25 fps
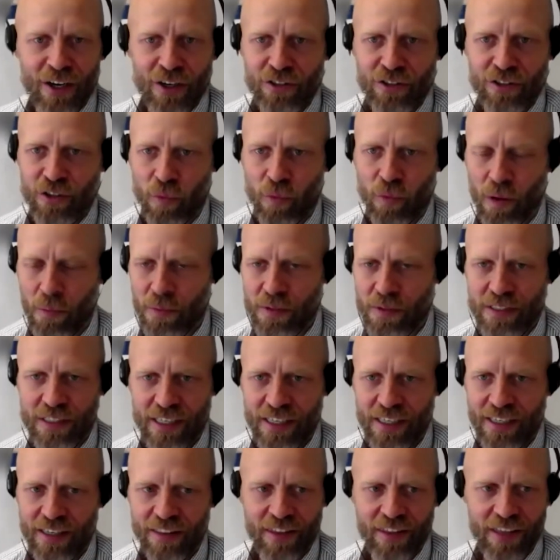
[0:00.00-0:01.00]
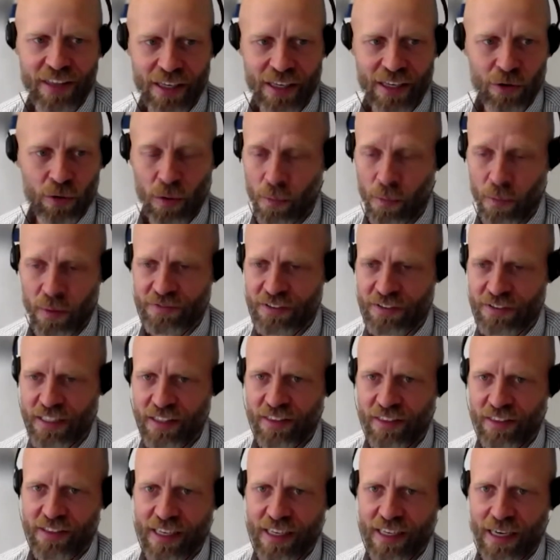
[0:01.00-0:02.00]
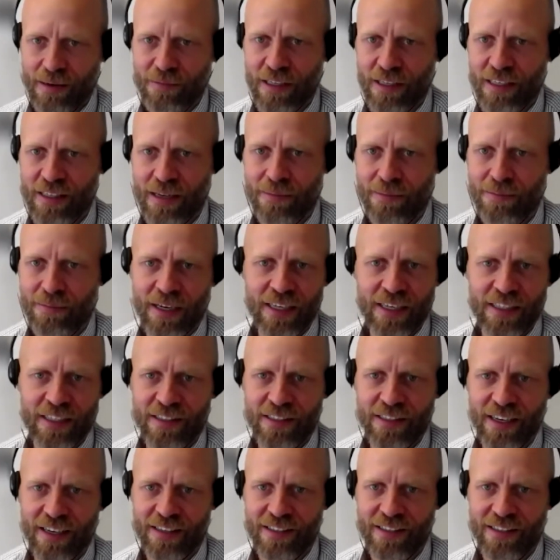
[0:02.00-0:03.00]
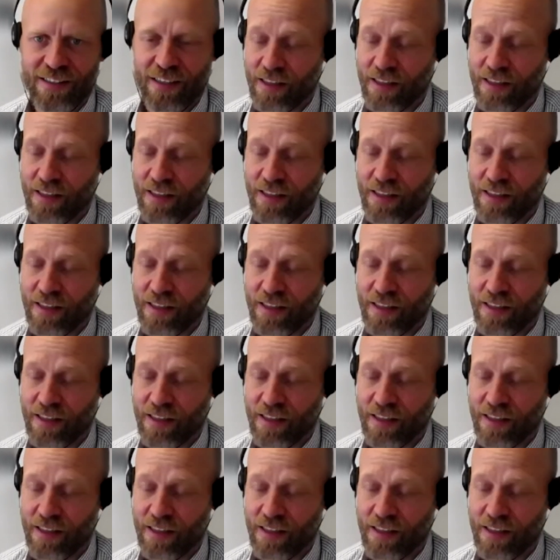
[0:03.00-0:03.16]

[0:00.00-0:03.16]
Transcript: So what we see in the EU, and we have seen the same in Denmark, is that,